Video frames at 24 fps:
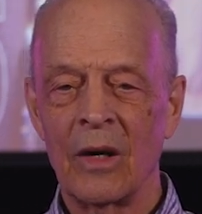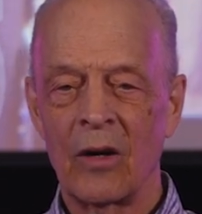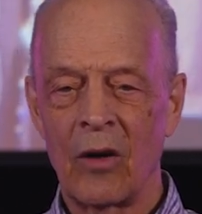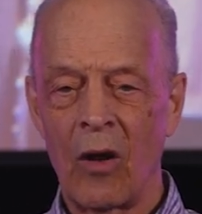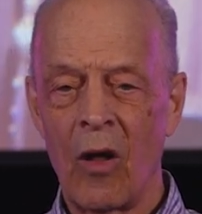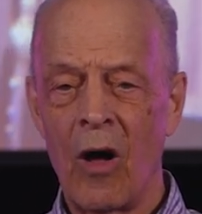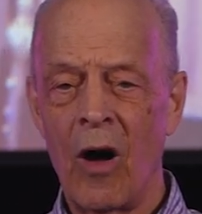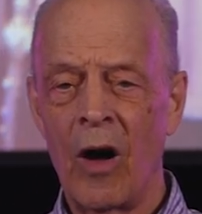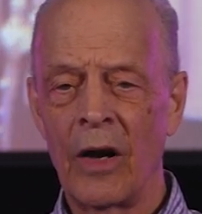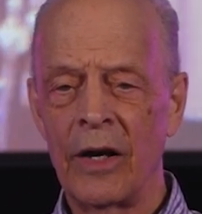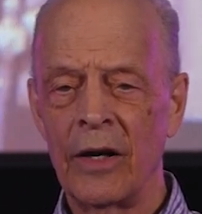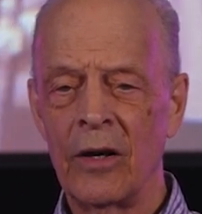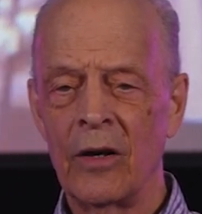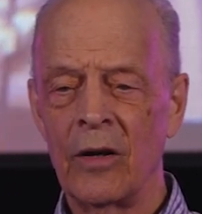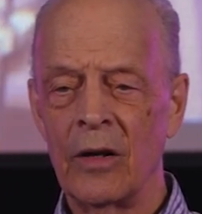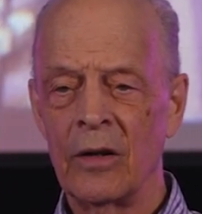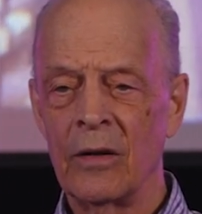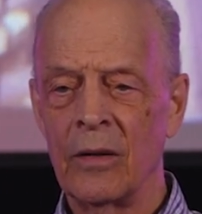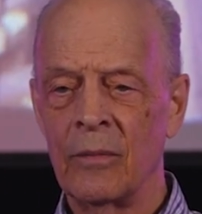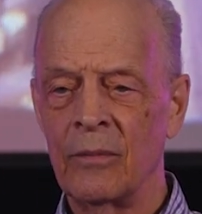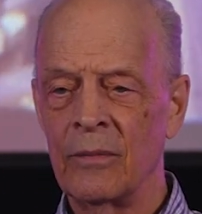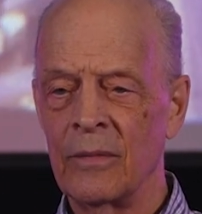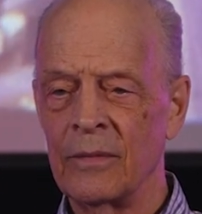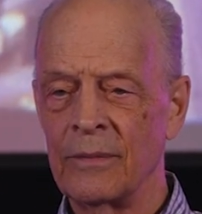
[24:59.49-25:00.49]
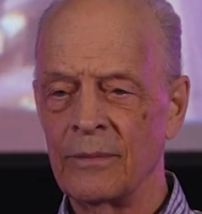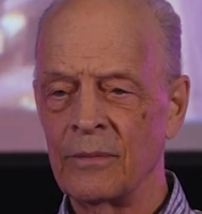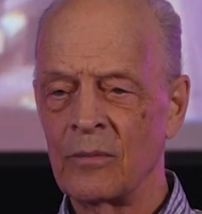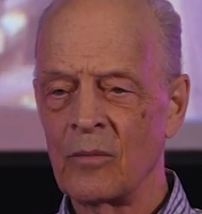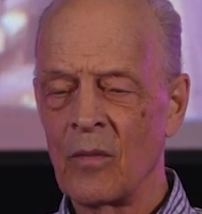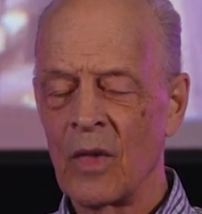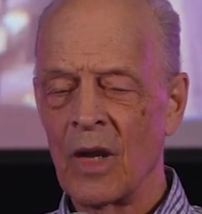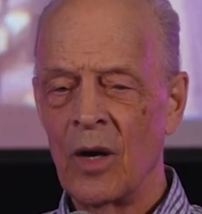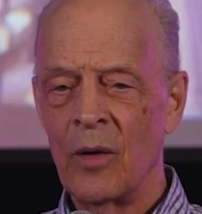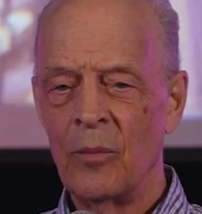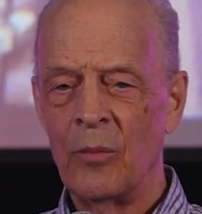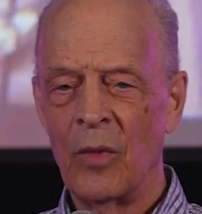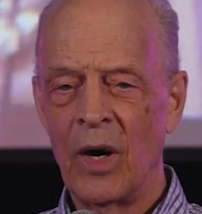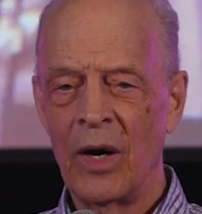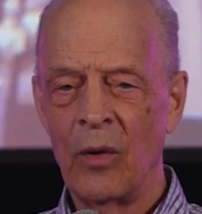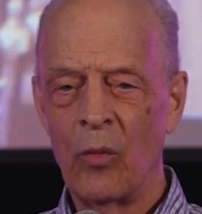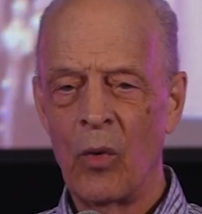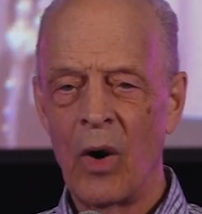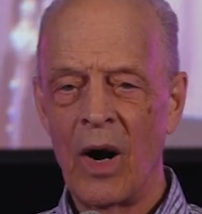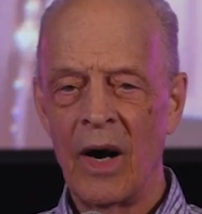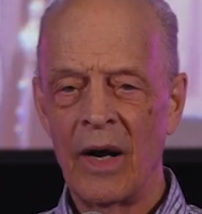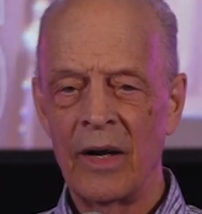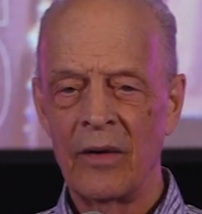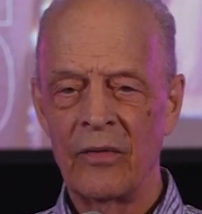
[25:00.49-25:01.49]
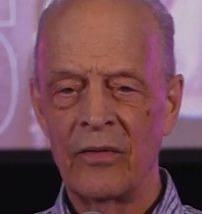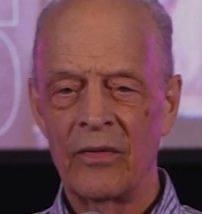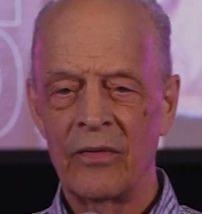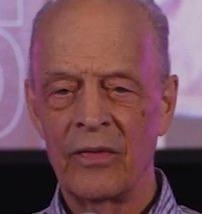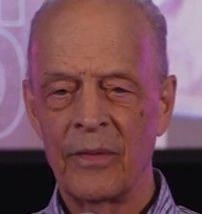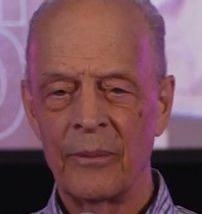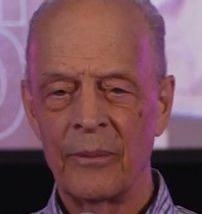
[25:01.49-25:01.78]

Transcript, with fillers: Claudia, my wife,